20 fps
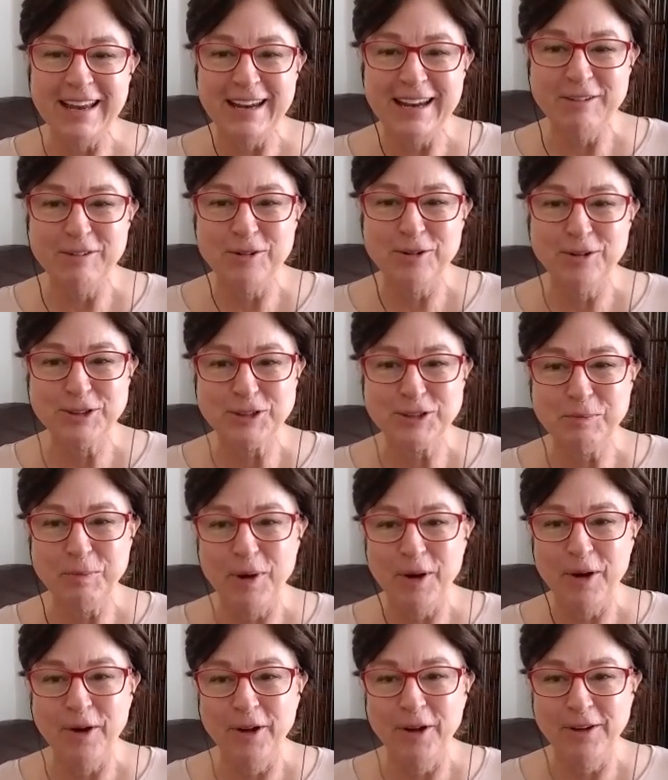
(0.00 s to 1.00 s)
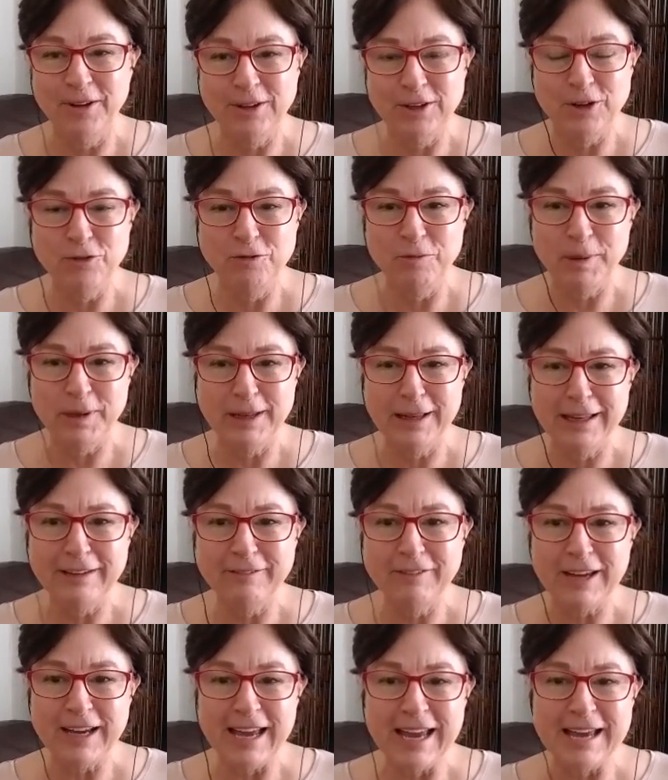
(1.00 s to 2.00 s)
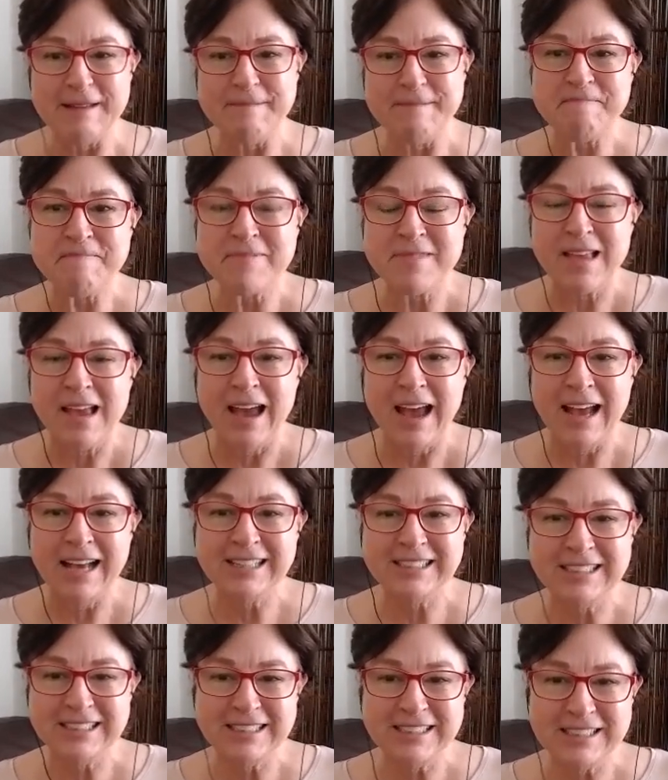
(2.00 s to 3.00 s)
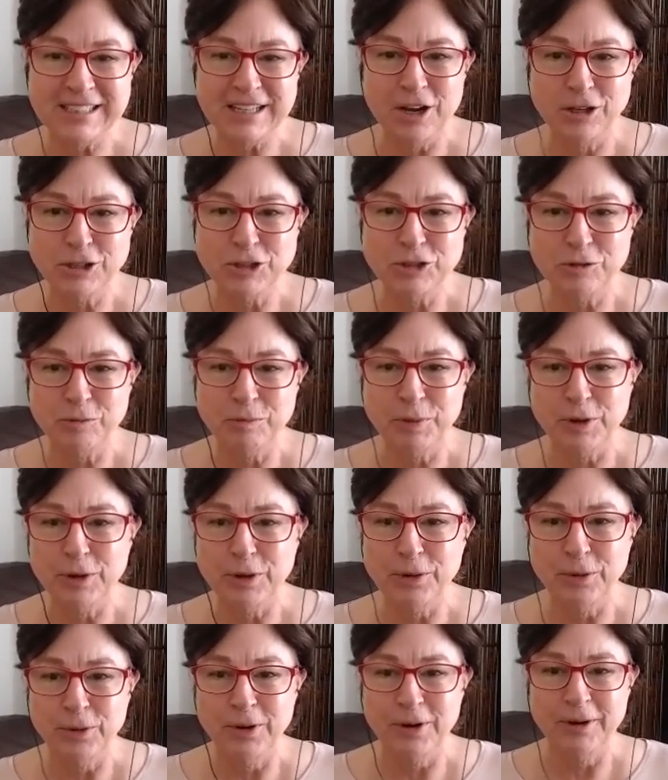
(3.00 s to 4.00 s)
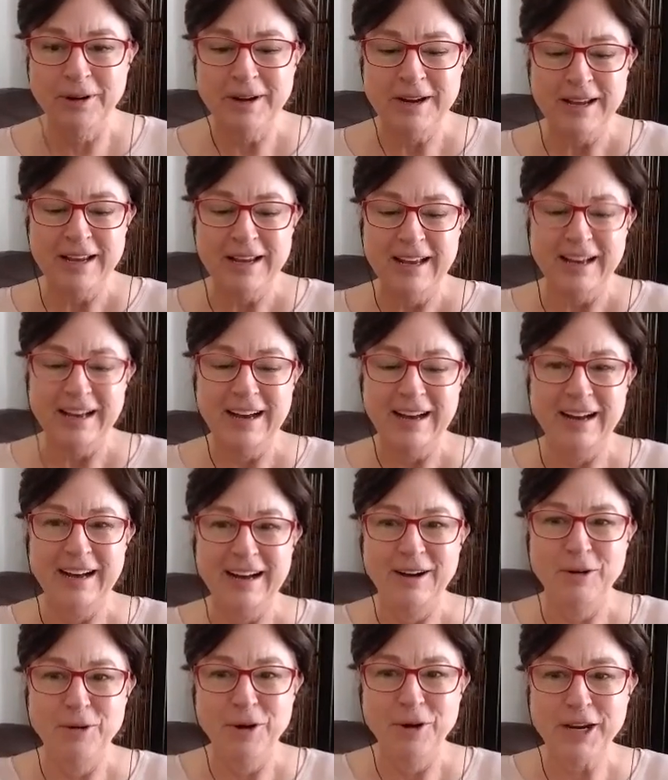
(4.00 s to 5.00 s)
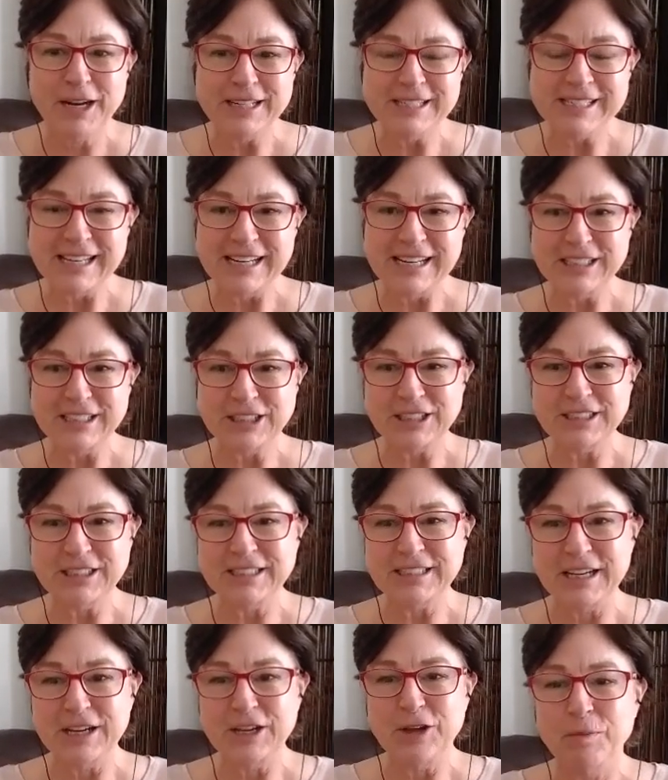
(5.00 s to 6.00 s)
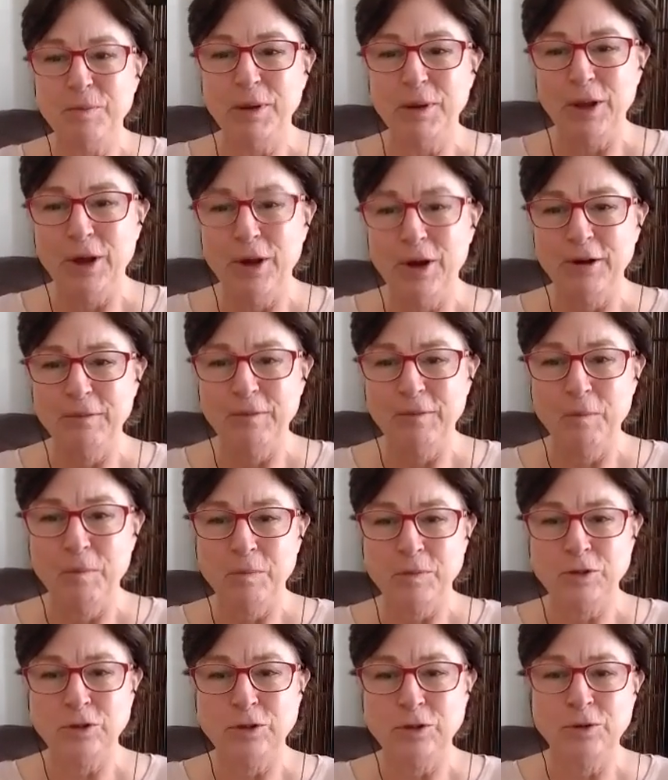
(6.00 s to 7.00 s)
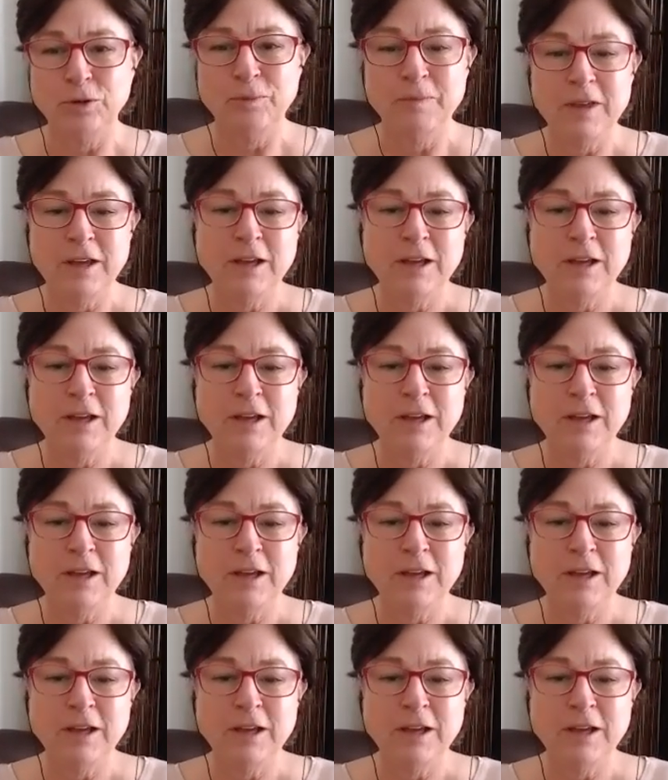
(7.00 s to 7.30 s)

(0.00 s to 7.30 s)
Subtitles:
And of course, Paul, you've been living it, as is the entrepreneur organizations that you belong to.